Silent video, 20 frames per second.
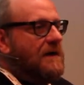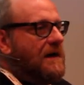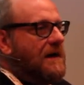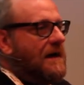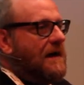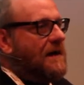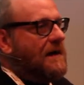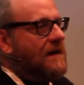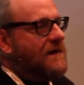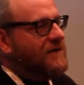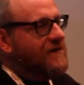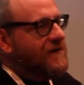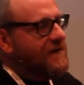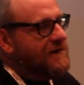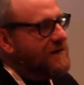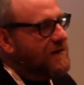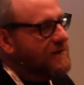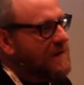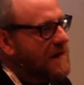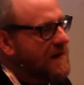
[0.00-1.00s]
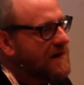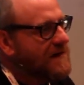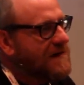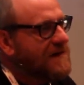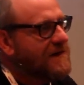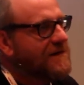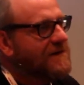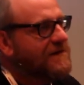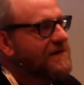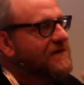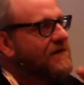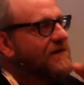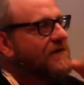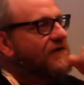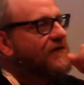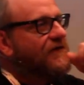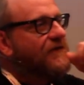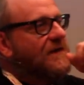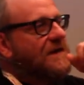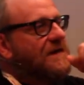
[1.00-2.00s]
Uh, do not belong in our
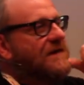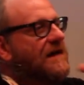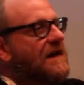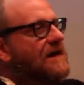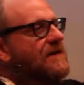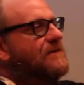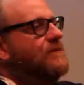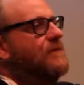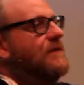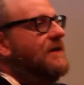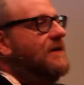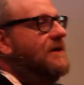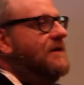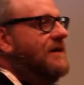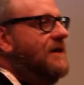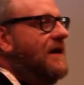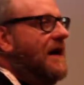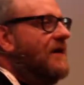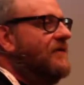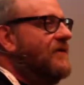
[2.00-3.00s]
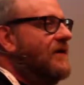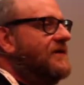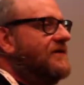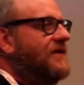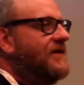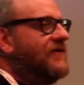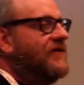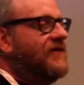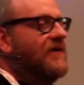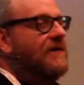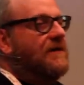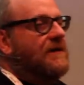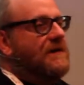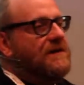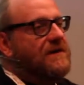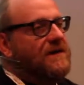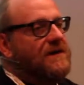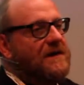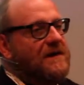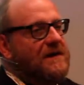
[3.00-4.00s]
industry. They were never
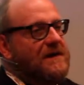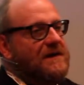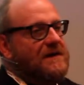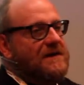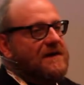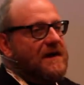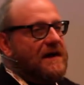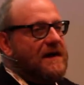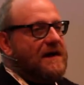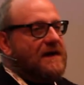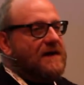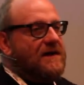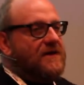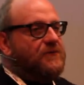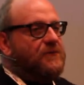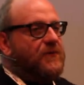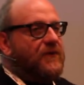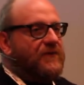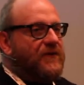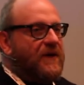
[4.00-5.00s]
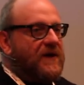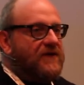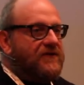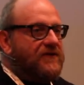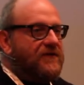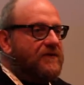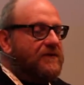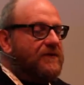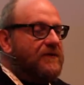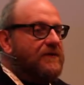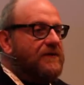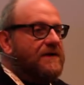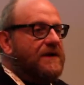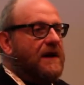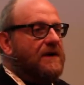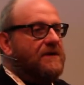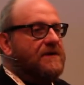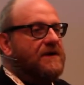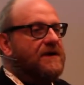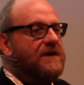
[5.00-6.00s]
designed uh, as professional
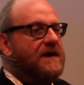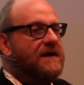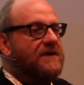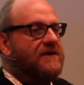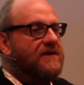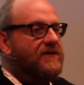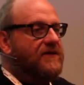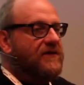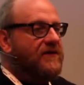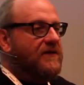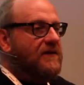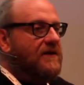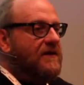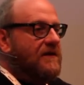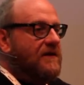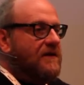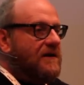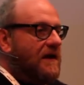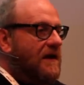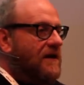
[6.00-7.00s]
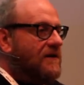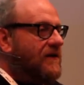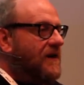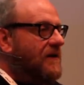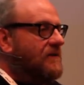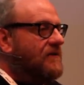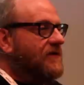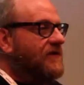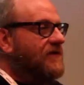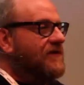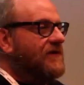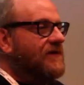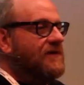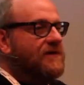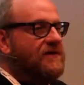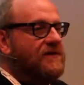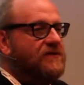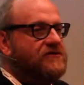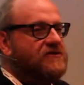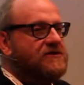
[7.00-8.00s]
audio connectors. Uh, they were
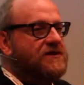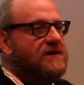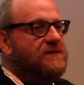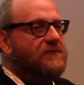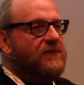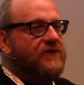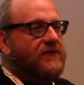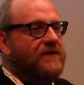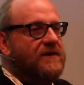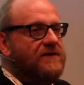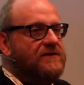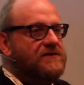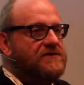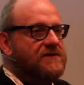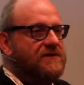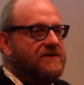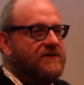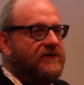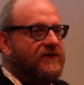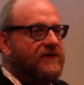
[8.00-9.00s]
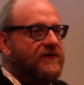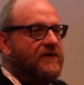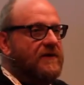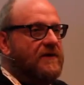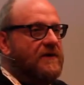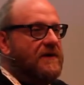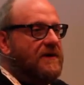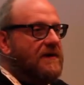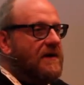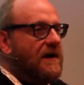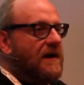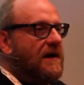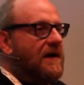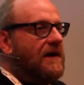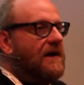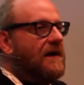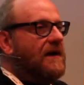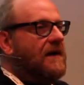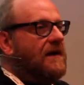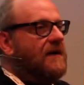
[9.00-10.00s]
designed as cheap solutions
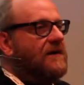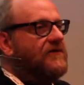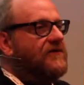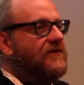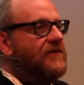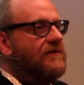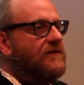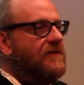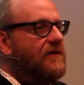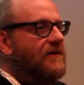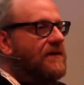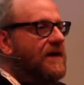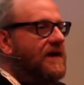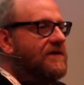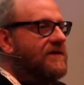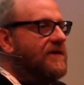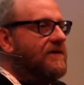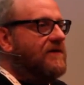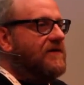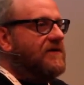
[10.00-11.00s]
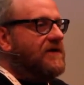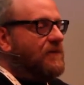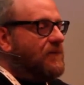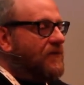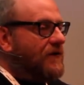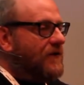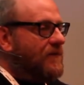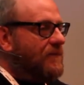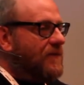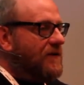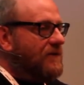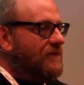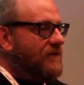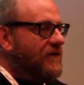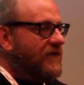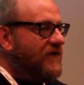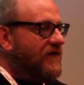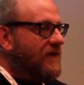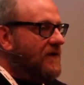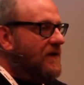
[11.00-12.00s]
uh, to connectivity
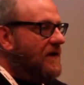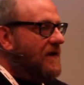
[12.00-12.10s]
problems.